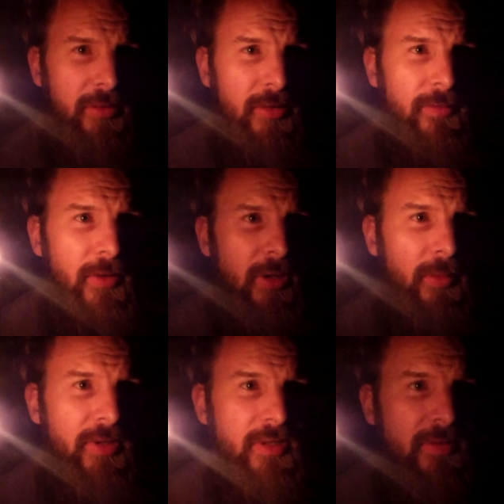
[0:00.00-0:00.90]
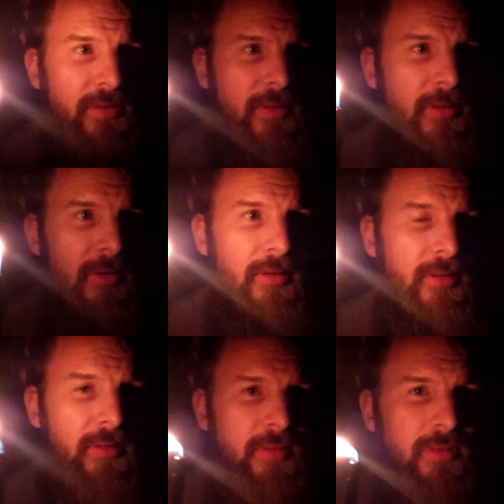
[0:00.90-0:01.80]
So far with this
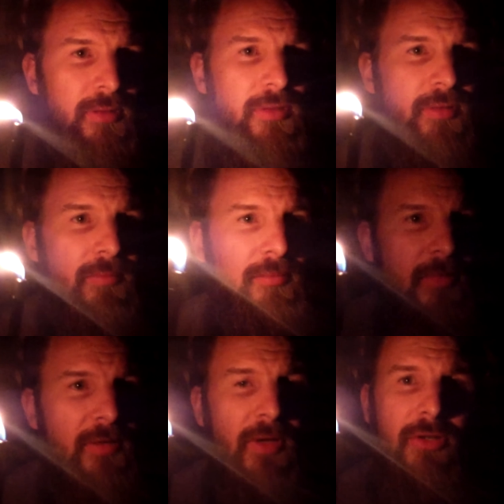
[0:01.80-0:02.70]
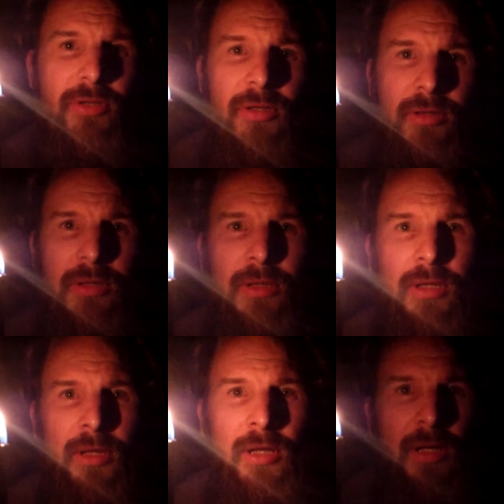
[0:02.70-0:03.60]
adventure,
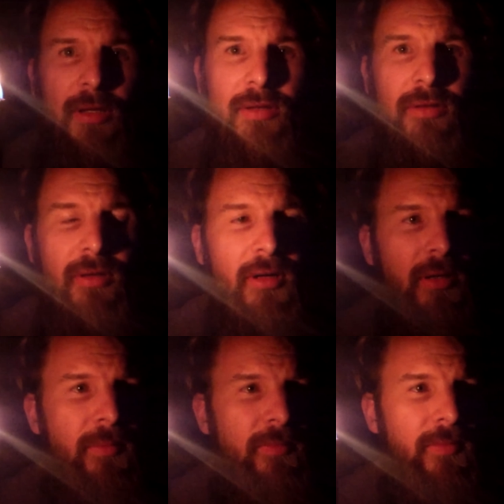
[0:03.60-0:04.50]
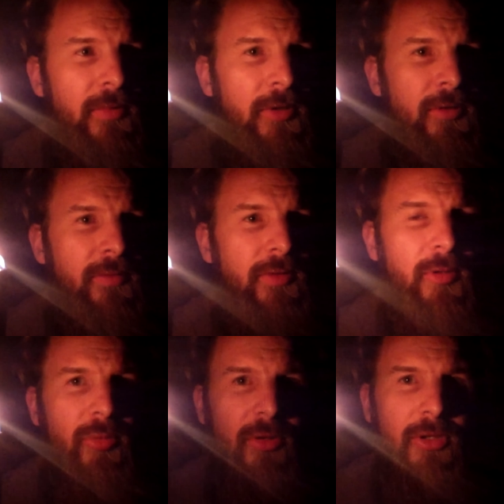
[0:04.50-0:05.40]
this scenario, I'm
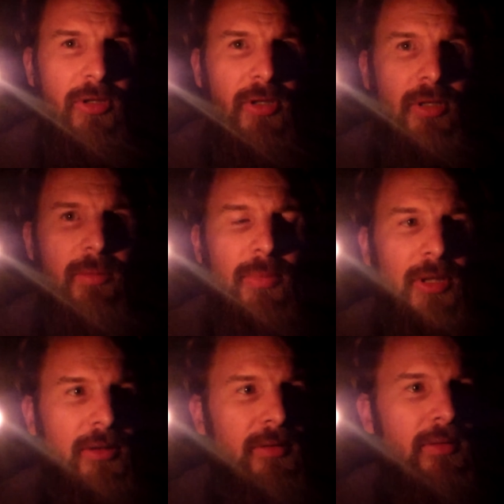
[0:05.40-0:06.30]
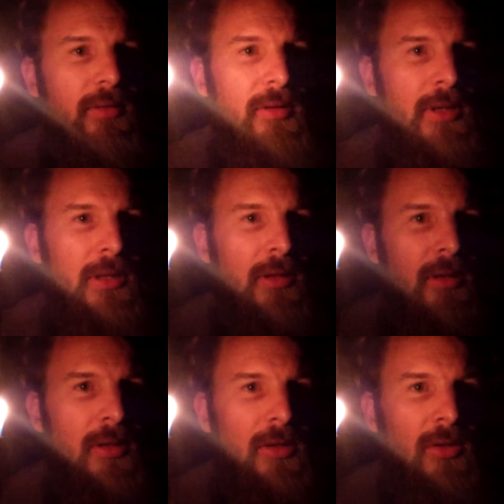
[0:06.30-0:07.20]
feeling pretty good, but
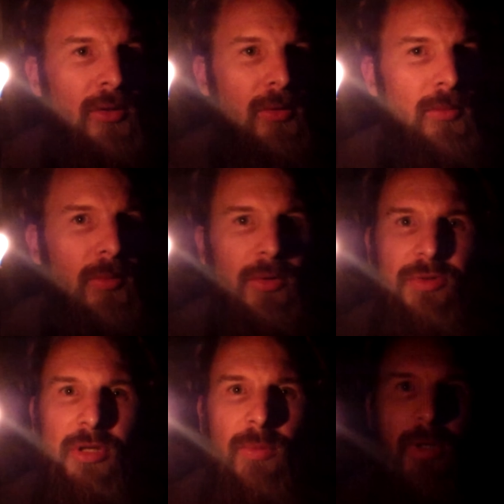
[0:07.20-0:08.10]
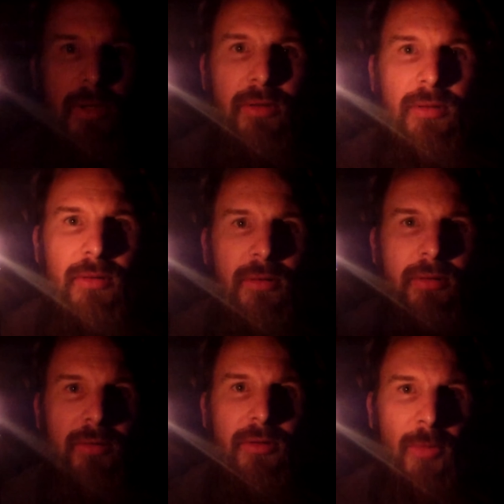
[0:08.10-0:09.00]
we'll see what
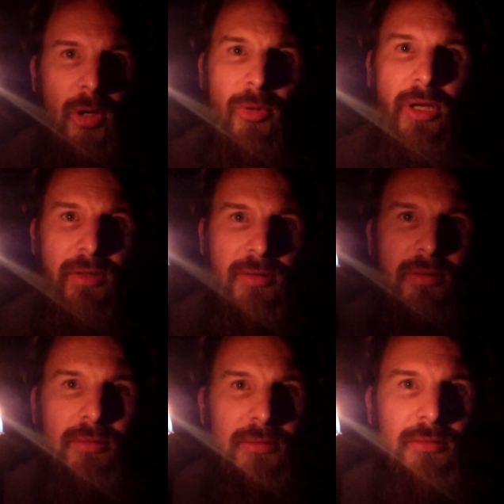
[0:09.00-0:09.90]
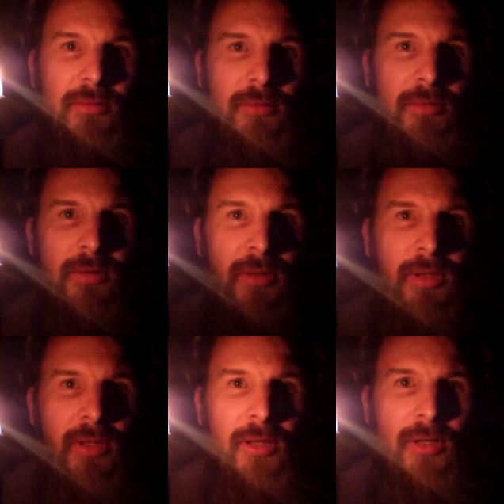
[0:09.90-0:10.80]
tomorrow brings.
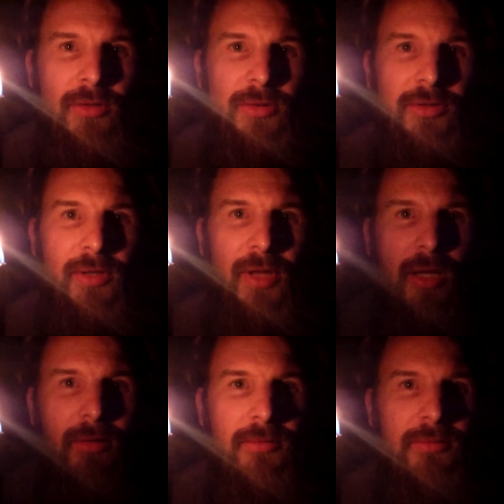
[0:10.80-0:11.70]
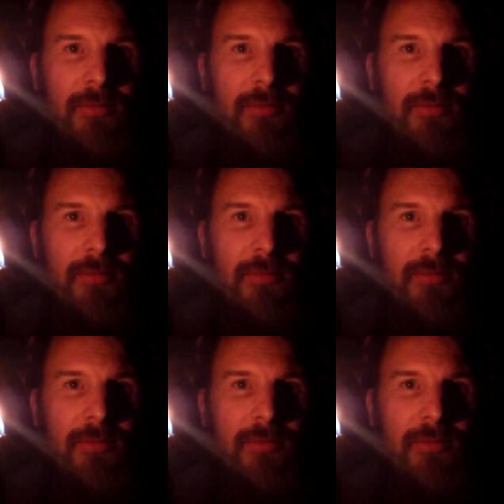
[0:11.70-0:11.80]
So till then,